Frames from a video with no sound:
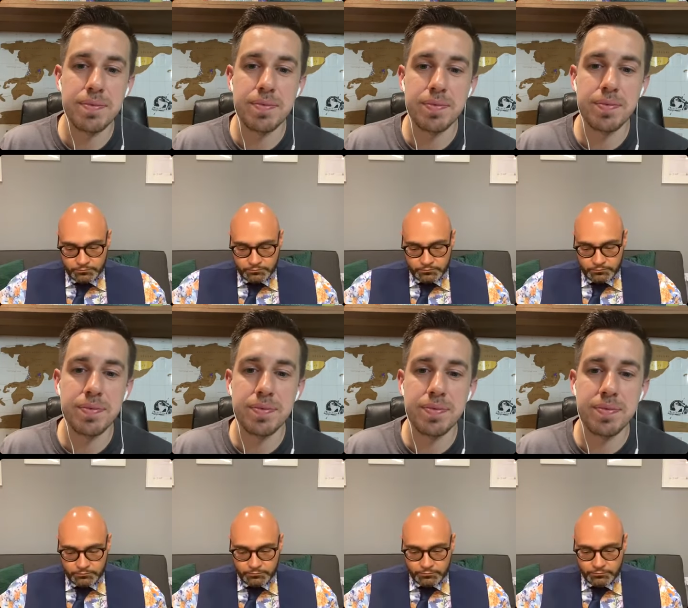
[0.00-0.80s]

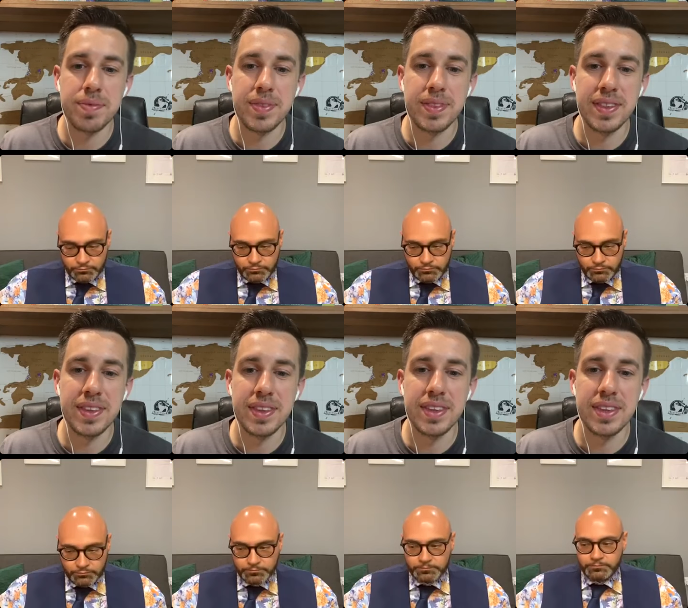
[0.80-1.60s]

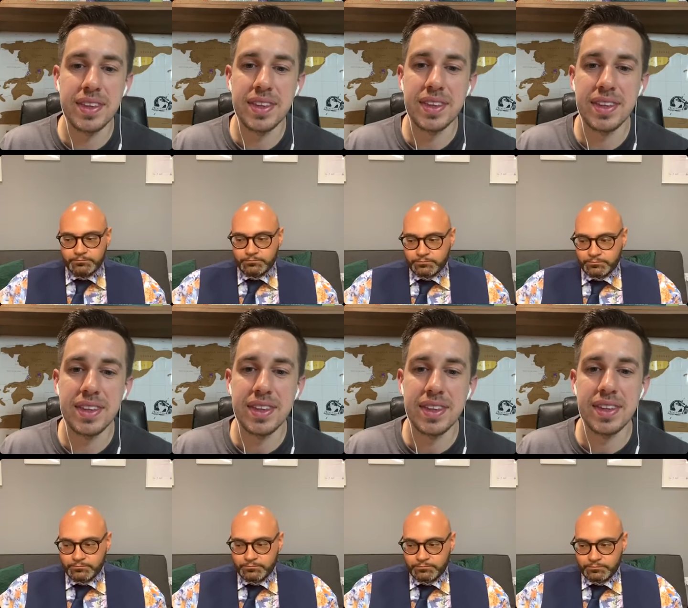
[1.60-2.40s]

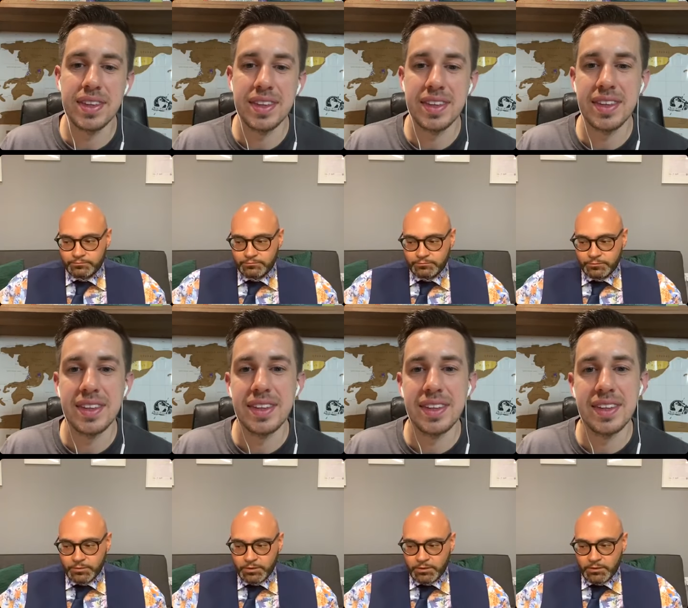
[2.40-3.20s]
No one is speaking in this clip.